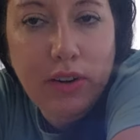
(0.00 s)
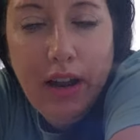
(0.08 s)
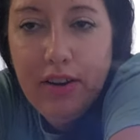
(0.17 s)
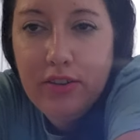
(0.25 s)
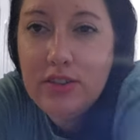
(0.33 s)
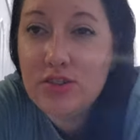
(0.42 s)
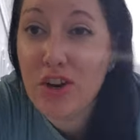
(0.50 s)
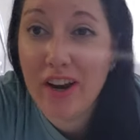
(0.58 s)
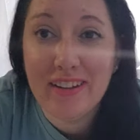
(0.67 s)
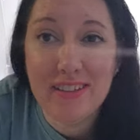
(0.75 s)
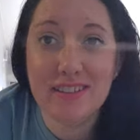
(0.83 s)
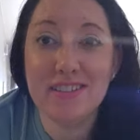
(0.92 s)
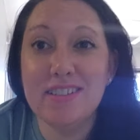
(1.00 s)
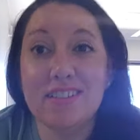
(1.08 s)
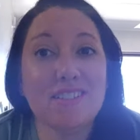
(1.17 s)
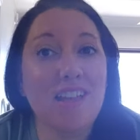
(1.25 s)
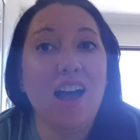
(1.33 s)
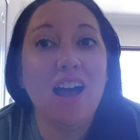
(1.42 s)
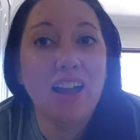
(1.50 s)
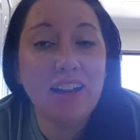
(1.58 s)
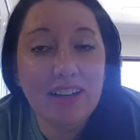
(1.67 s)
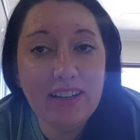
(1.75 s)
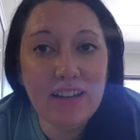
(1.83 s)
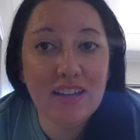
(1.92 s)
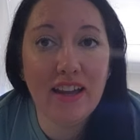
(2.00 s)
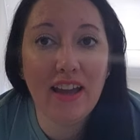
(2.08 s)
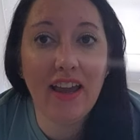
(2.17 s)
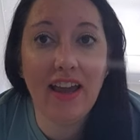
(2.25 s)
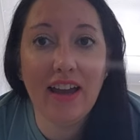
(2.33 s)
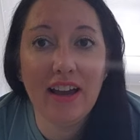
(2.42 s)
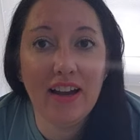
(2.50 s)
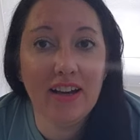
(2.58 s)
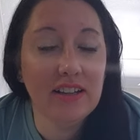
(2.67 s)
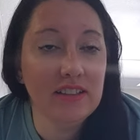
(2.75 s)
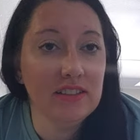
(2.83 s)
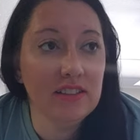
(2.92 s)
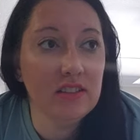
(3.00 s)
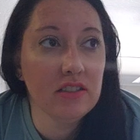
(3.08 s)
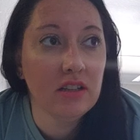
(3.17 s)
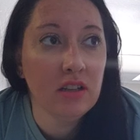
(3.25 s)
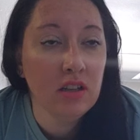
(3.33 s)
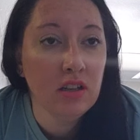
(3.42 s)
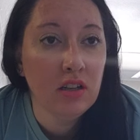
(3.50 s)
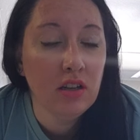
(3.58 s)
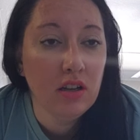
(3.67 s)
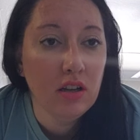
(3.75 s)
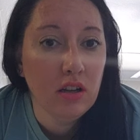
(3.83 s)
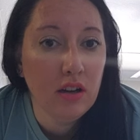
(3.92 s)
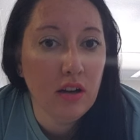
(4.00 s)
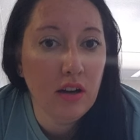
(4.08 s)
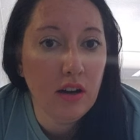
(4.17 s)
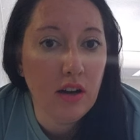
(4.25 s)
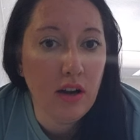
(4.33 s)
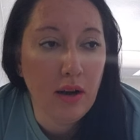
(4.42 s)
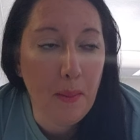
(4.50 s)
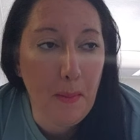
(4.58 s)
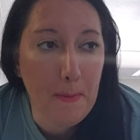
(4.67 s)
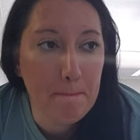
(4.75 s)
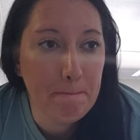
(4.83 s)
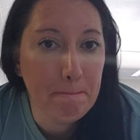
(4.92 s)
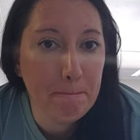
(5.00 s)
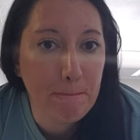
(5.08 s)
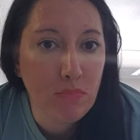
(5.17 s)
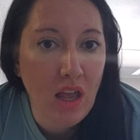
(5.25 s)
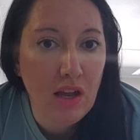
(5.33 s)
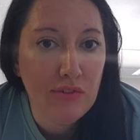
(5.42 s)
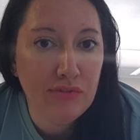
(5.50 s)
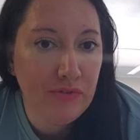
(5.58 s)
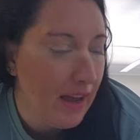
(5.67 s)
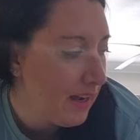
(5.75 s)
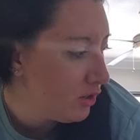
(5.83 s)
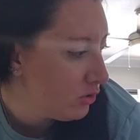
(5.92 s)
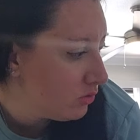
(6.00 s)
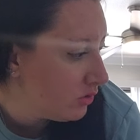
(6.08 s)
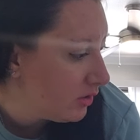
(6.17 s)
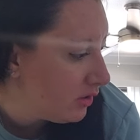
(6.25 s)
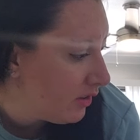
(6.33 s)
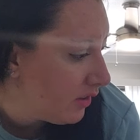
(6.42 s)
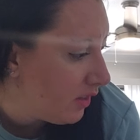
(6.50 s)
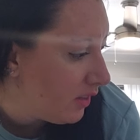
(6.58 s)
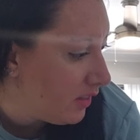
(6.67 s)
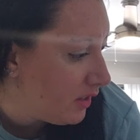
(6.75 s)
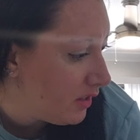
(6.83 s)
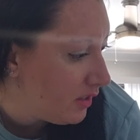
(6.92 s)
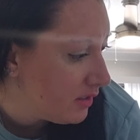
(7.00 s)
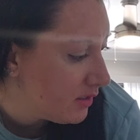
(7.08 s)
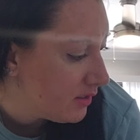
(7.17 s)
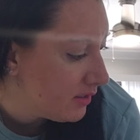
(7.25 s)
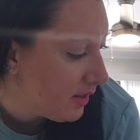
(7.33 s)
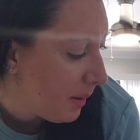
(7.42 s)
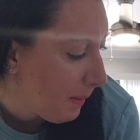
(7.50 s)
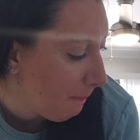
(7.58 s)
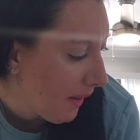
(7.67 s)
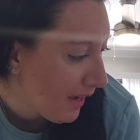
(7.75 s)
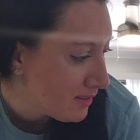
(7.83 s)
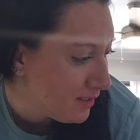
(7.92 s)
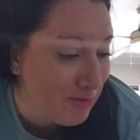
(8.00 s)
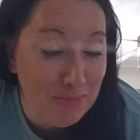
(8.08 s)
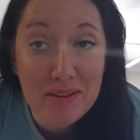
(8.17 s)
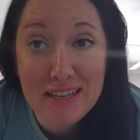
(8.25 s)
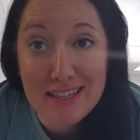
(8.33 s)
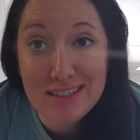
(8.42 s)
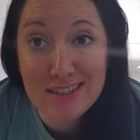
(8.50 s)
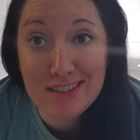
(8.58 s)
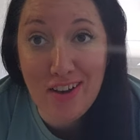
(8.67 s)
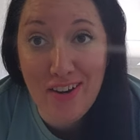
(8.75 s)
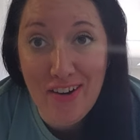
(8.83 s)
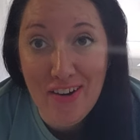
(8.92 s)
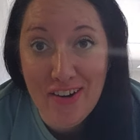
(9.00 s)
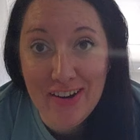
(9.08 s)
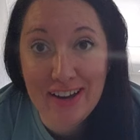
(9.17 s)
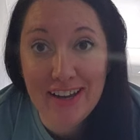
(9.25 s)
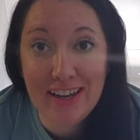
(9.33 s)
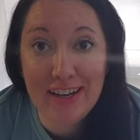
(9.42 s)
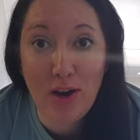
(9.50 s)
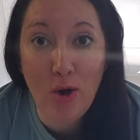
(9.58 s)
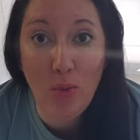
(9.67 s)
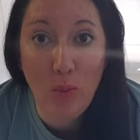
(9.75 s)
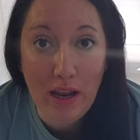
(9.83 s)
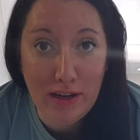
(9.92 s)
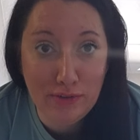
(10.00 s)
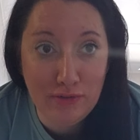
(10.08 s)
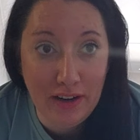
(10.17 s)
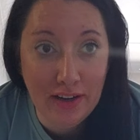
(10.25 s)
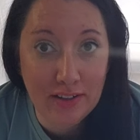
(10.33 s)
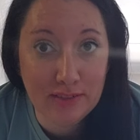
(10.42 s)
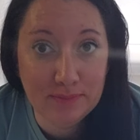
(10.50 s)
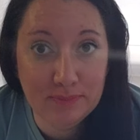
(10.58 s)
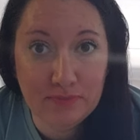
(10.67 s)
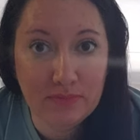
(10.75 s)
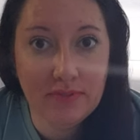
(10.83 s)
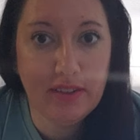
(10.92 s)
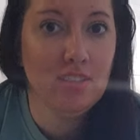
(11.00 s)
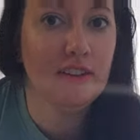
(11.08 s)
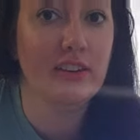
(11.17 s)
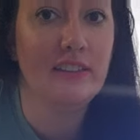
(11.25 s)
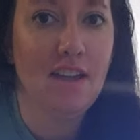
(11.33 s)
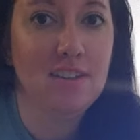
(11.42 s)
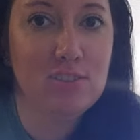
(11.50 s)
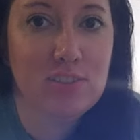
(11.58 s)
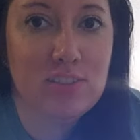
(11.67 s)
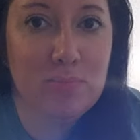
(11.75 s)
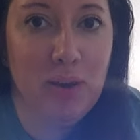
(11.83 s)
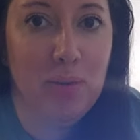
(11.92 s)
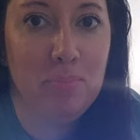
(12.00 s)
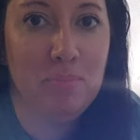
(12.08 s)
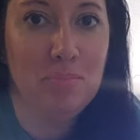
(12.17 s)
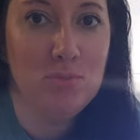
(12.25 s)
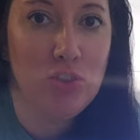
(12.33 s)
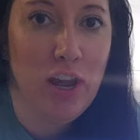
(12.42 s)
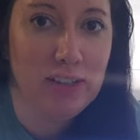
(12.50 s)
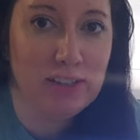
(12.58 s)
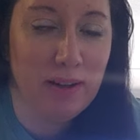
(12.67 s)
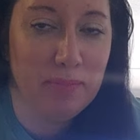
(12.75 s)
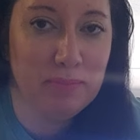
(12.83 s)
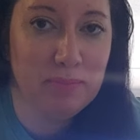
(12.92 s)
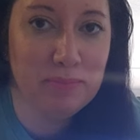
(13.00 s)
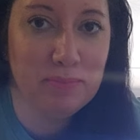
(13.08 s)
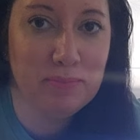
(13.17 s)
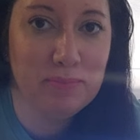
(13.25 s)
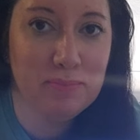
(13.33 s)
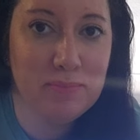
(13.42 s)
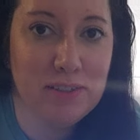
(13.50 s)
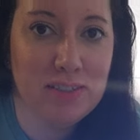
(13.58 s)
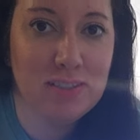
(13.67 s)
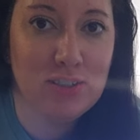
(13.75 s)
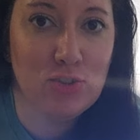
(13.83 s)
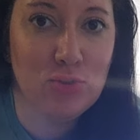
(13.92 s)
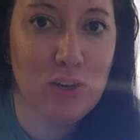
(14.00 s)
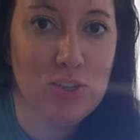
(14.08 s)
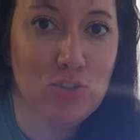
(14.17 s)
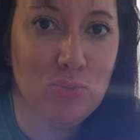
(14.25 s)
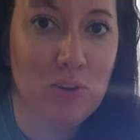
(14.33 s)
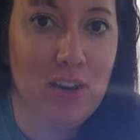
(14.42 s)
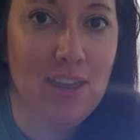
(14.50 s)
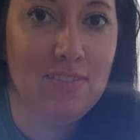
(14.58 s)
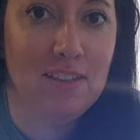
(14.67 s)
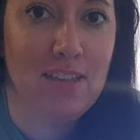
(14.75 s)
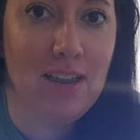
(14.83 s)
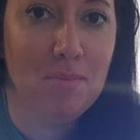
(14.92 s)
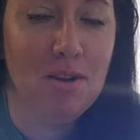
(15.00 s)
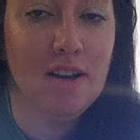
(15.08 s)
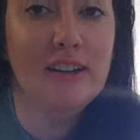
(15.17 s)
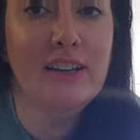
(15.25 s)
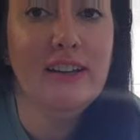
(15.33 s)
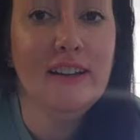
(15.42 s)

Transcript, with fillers: around and trying to decide and um, found this massive piece on Wayfair. Look at that, you can see my jacked up situation where I had the camera.